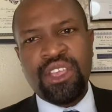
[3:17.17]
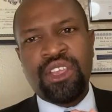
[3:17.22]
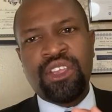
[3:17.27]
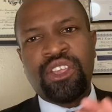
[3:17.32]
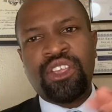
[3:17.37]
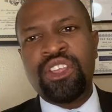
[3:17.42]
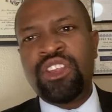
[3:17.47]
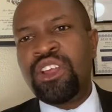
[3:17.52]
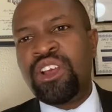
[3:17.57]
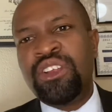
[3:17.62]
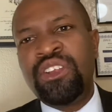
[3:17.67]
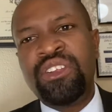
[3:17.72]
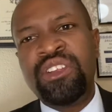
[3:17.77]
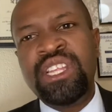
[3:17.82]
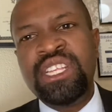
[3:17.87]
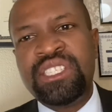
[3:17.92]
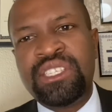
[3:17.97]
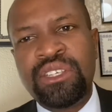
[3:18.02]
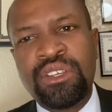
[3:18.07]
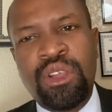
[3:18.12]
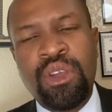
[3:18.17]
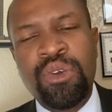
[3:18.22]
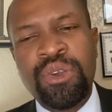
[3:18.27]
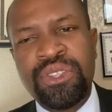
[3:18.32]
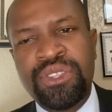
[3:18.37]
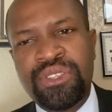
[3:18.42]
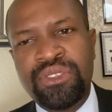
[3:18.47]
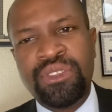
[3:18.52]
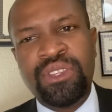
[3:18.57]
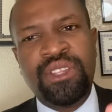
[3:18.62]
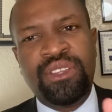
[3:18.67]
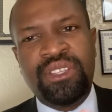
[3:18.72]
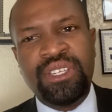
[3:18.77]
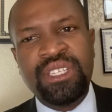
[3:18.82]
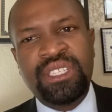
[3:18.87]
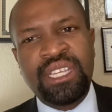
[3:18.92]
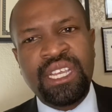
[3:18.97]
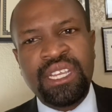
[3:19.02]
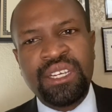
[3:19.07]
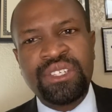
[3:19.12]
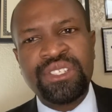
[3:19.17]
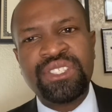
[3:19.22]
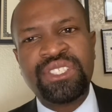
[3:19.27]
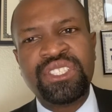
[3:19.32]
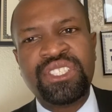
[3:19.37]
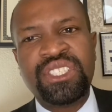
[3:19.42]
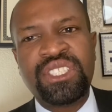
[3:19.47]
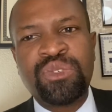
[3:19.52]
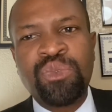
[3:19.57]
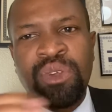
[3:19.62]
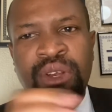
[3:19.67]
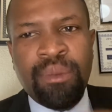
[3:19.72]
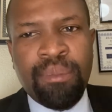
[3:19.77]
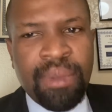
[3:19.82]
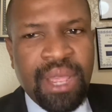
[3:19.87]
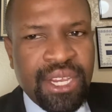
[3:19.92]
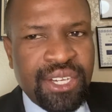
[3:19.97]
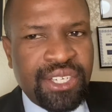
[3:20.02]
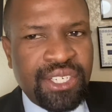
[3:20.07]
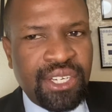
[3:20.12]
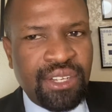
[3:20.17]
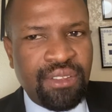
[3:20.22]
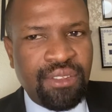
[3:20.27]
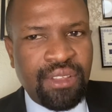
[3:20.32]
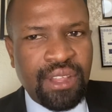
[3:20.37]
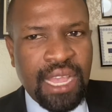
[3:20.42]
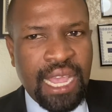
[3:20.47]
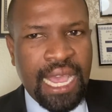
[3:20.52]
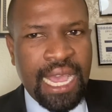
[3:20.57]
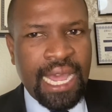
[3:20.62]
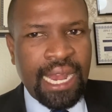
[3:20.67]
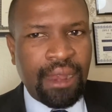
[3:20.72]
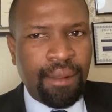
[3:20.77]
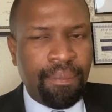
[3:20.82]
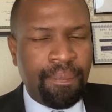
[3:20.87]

You don't need to go into the details. You just want to mention that,